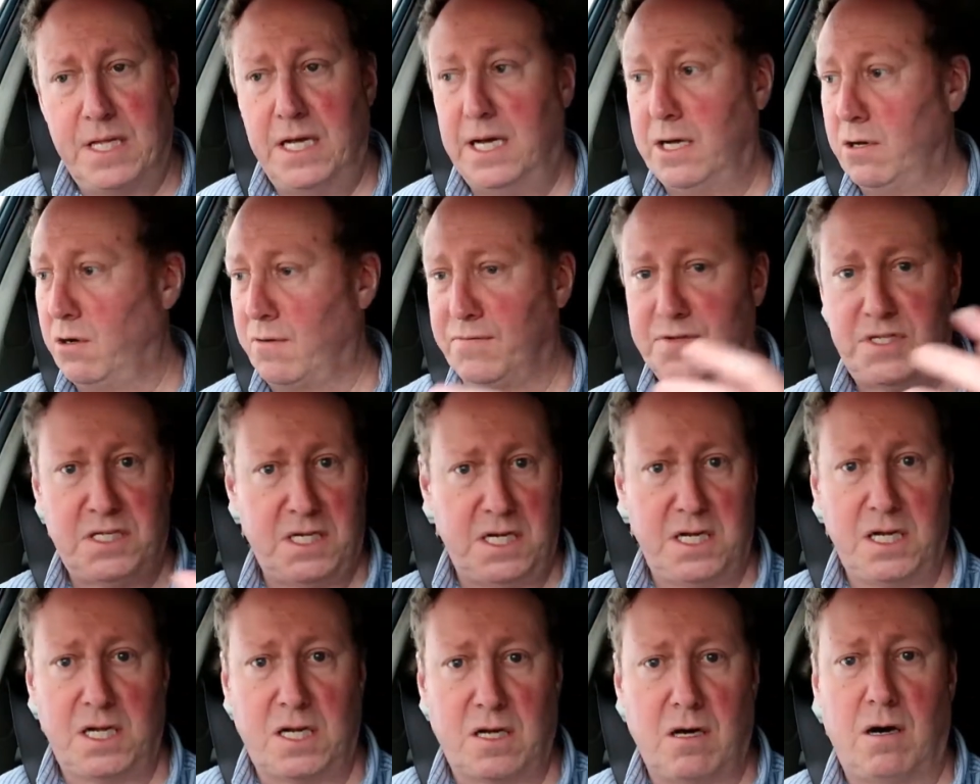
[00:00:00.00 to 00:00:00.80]
And
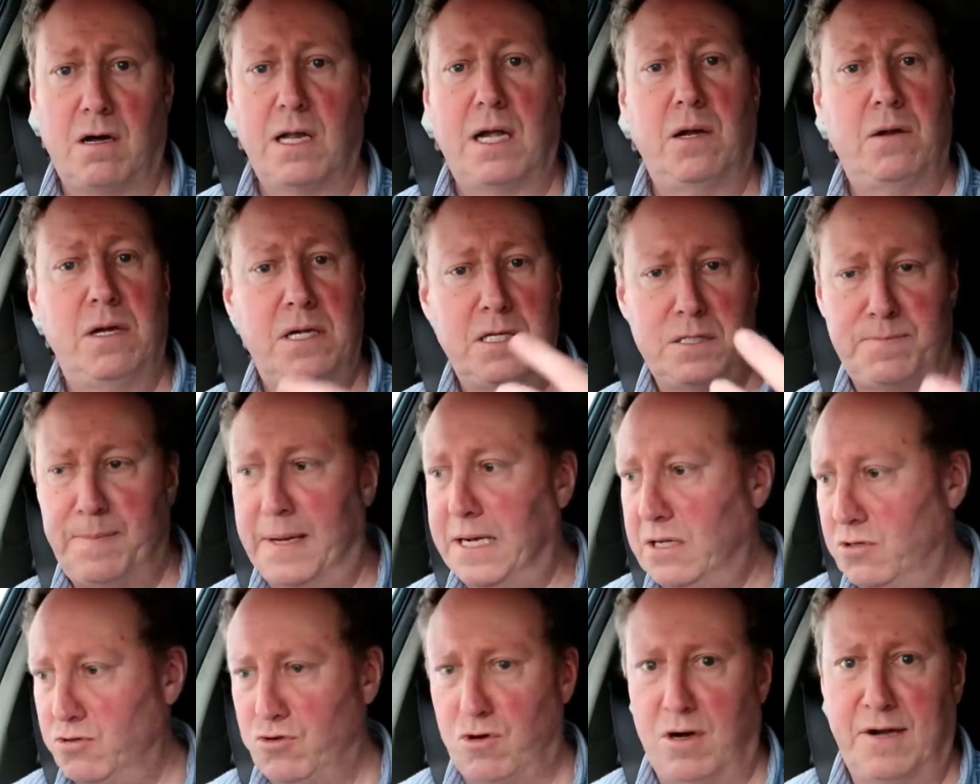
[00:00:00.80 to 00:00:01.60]
obviously the car will
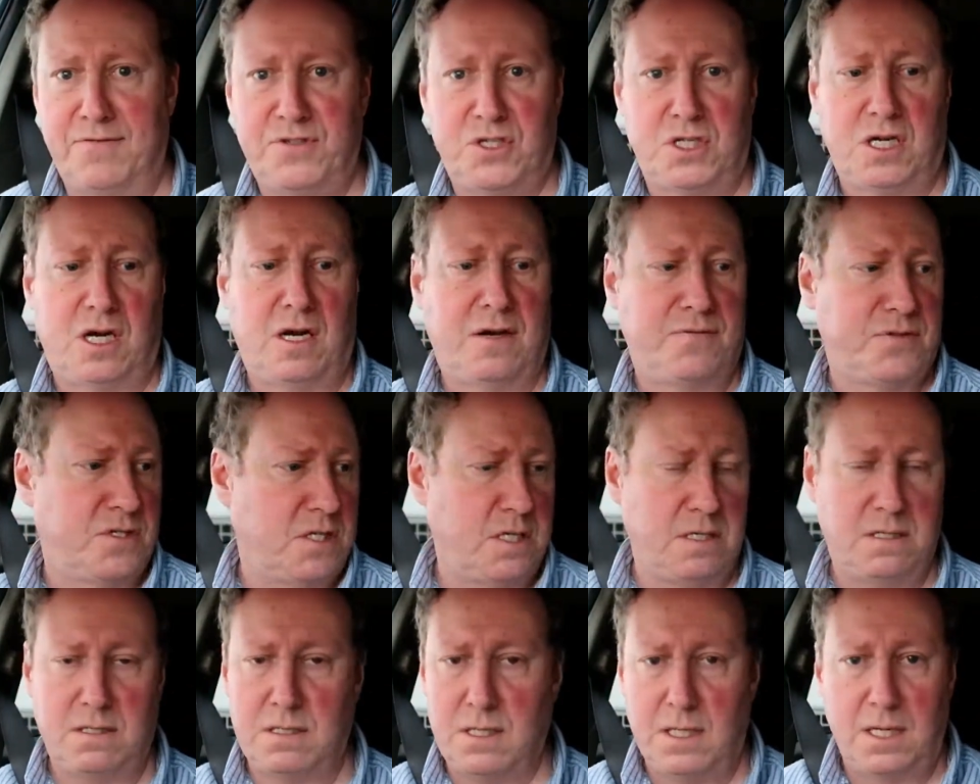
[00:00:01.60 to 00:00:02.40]
inspect drive shafts
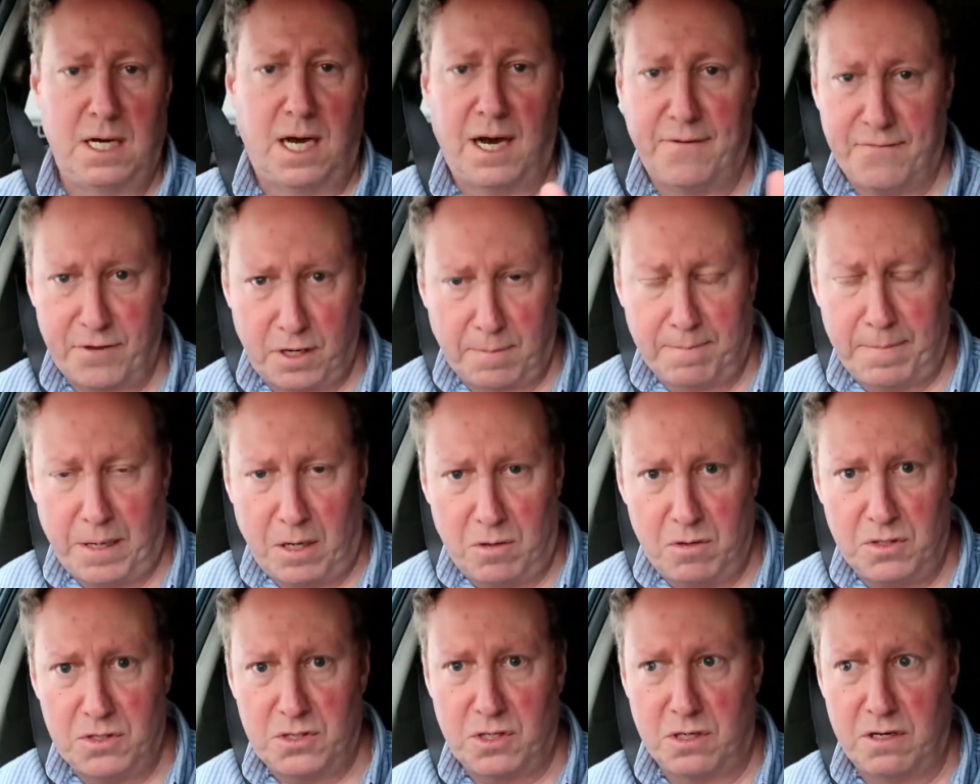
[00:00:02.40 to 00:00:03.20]
and other
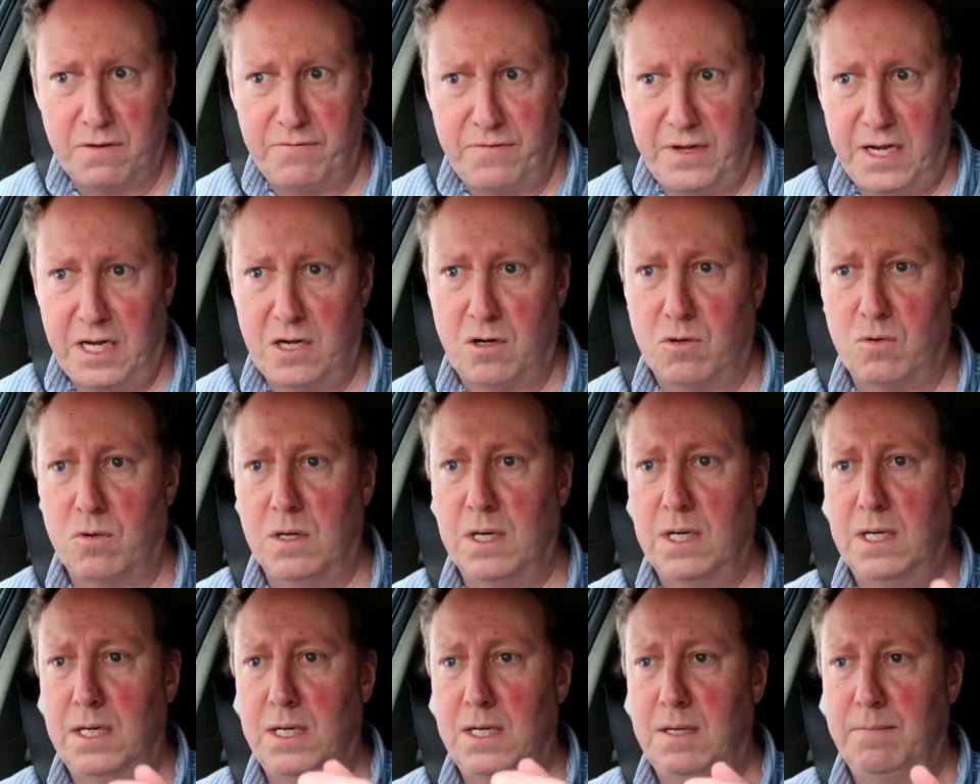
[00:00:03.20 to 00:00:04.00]
components on the vehicle,
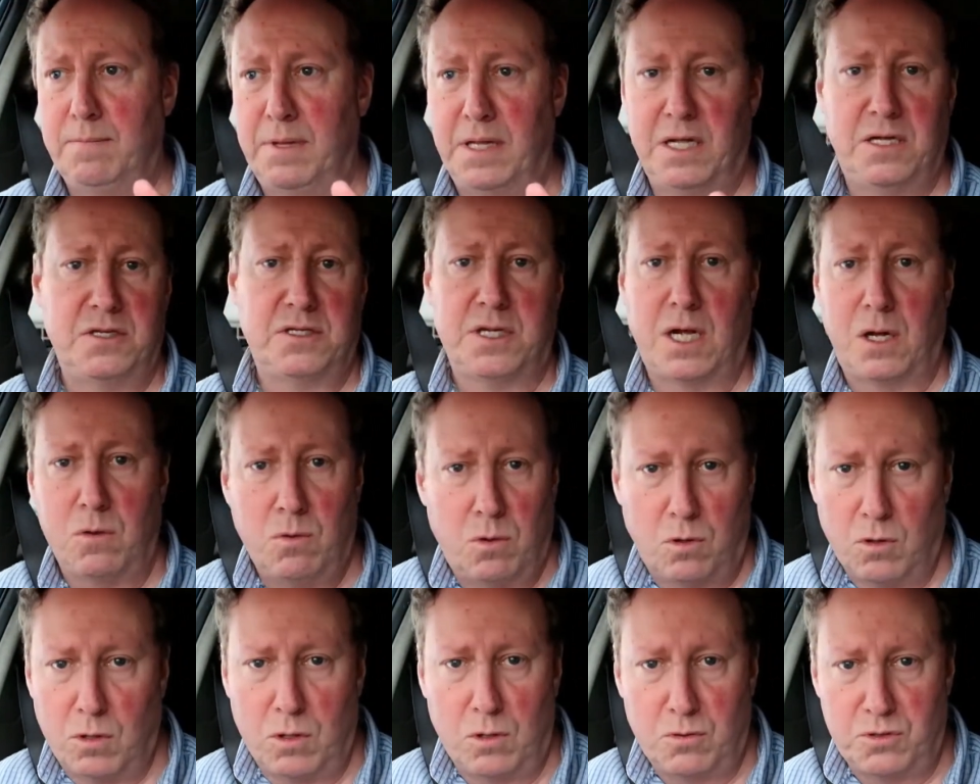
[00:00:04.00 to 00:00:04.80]
but there's
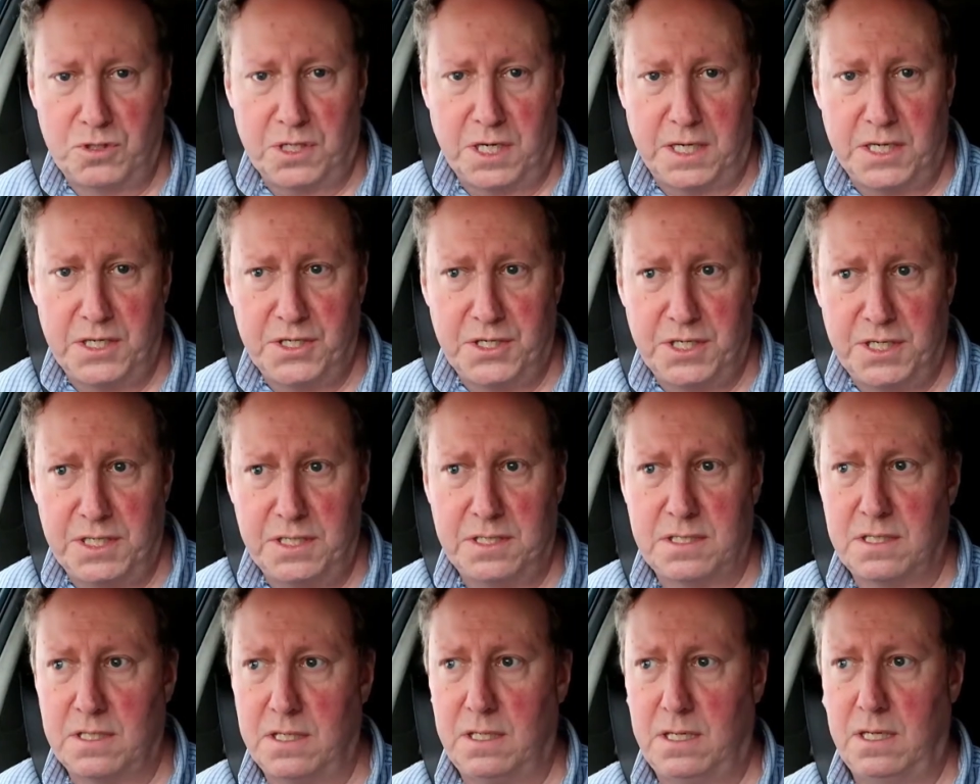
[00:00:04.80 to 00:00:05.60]
no oil
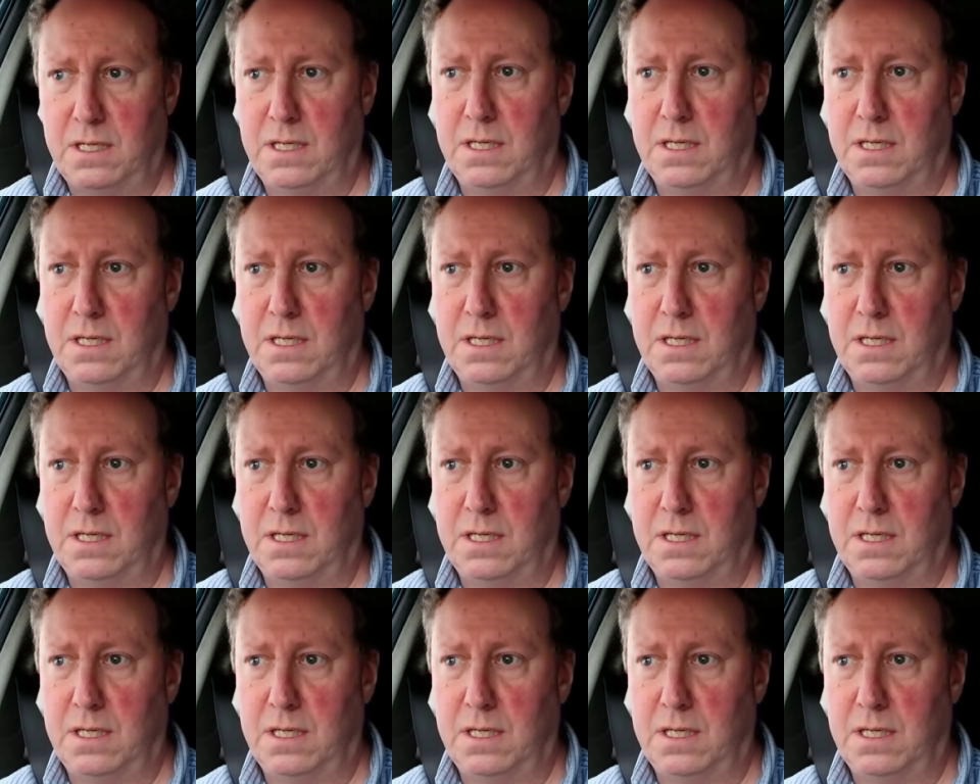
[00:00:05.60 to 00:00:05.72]
changes,